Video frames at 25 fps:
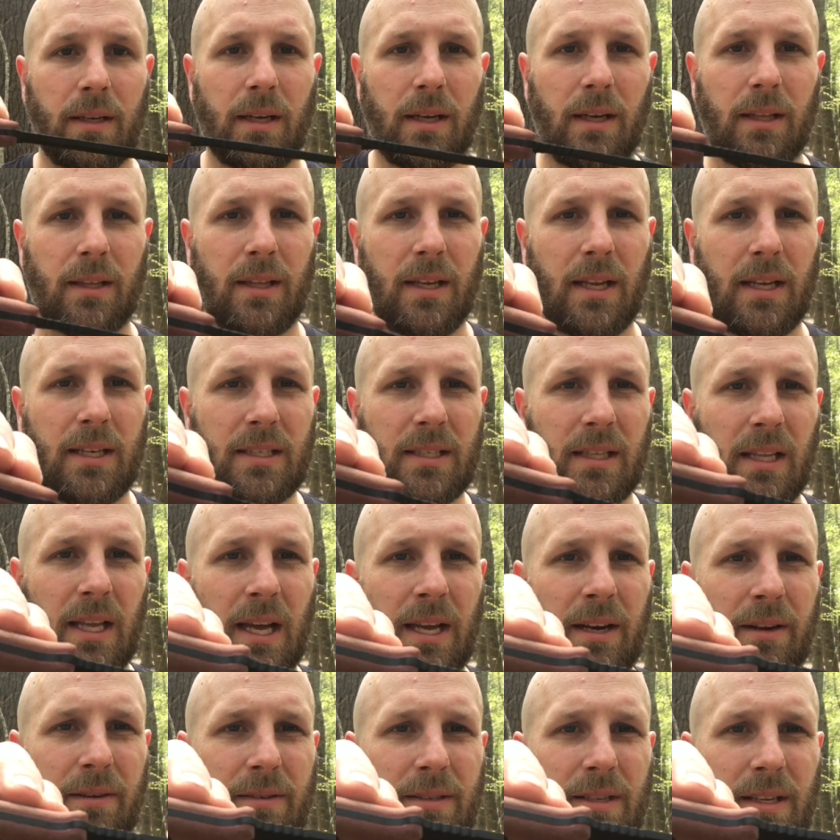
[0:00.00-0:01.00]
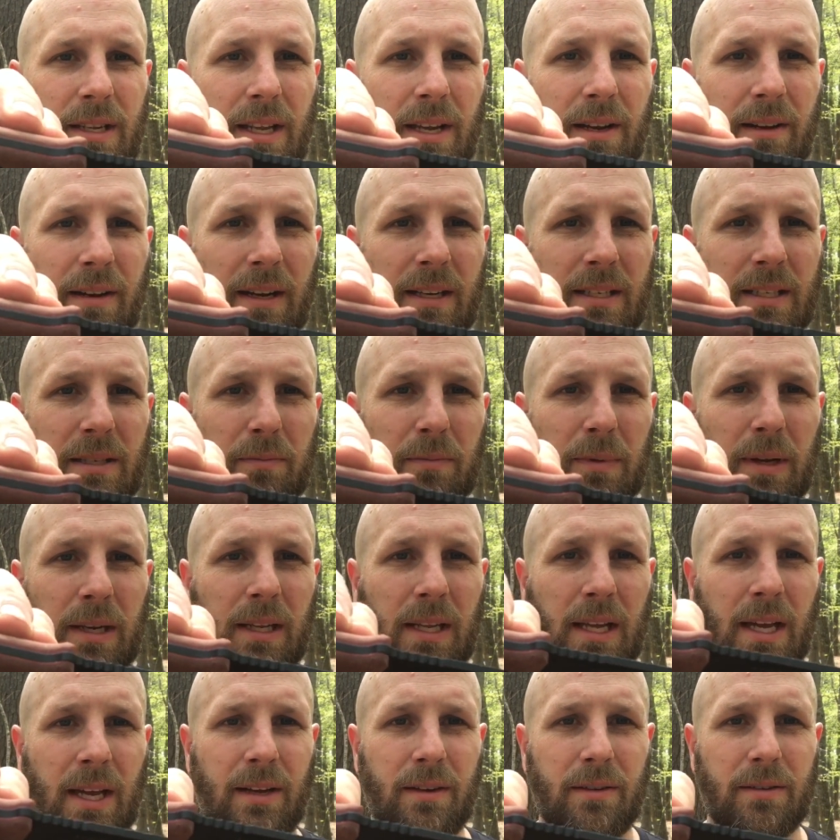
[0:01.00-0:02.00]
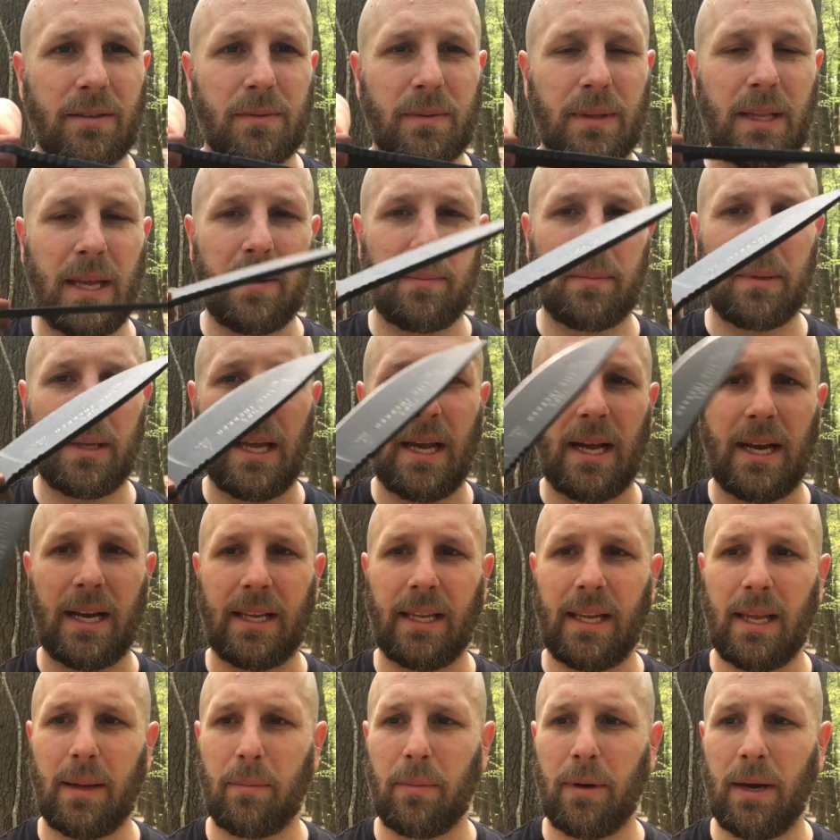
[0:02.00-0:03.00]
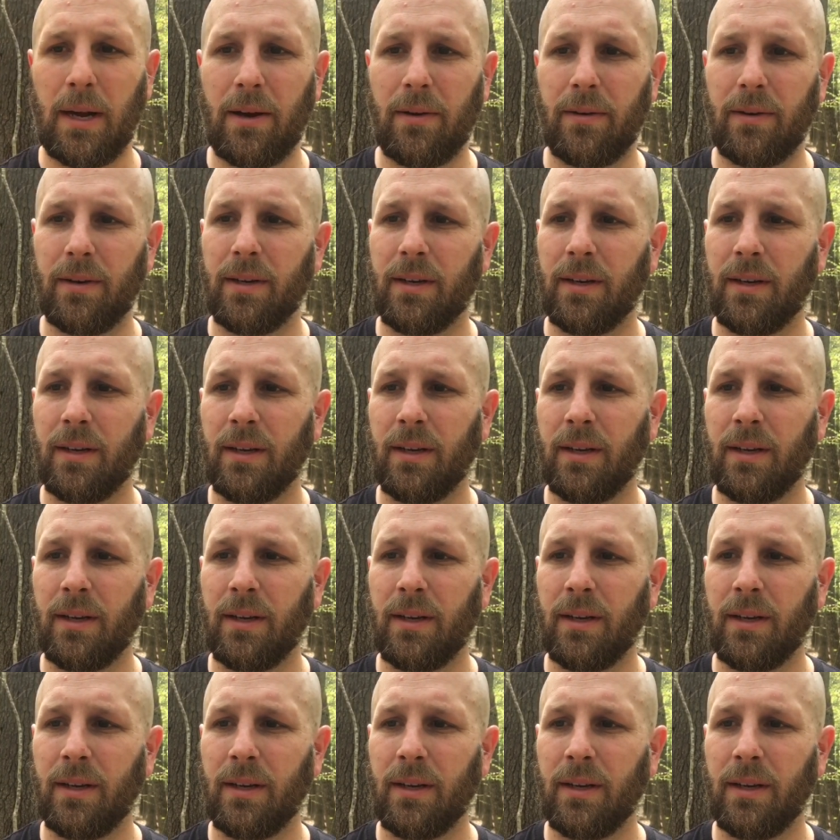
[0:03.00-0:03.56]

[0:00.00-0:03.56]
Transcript: Got the nice liners in there. Got some red liners with that black and that brown.